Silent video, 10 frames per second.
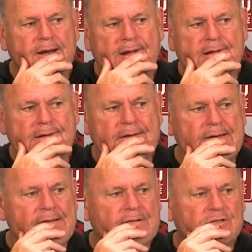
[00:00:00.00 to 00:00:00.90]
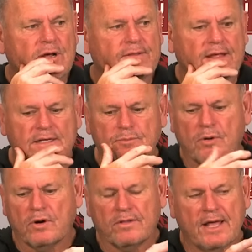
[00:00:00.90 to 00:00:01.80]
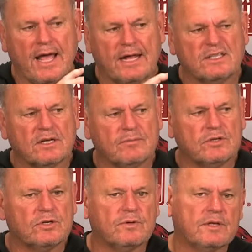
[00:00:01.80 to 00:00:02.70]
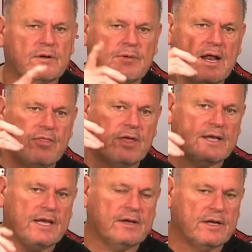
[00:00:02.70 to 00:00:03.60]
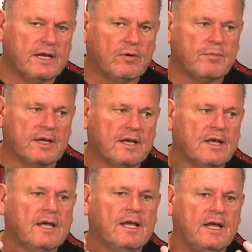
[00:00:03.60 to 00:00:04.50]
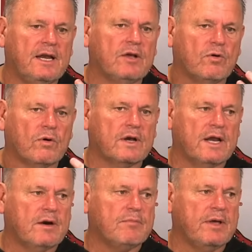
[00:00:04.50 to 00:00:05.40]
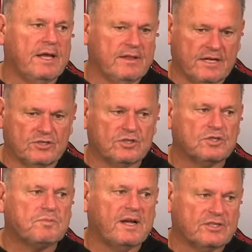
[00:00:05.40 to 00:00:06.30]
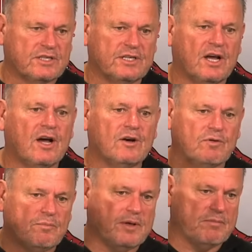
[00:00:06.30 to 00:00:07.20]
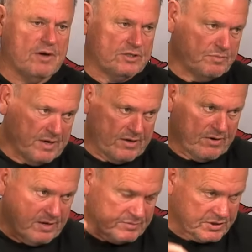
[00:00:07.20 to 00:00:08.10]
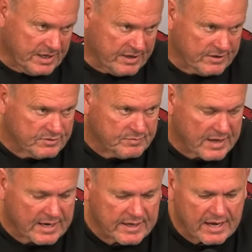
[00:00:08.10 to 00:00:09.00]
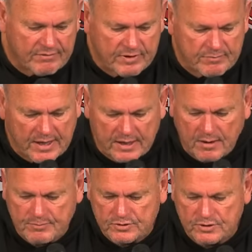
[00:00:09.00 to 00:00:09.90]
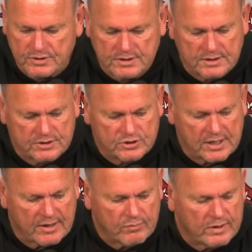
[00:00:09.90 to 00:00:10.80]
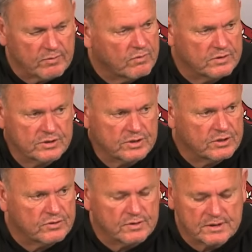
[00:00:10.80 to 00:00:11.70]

And uh, so I think part of that had something to do with it. But I think he, he'll be any coordinator to me that's especially young will be much better upstairs. But I gave him that opportunity to decide what he wanted to do.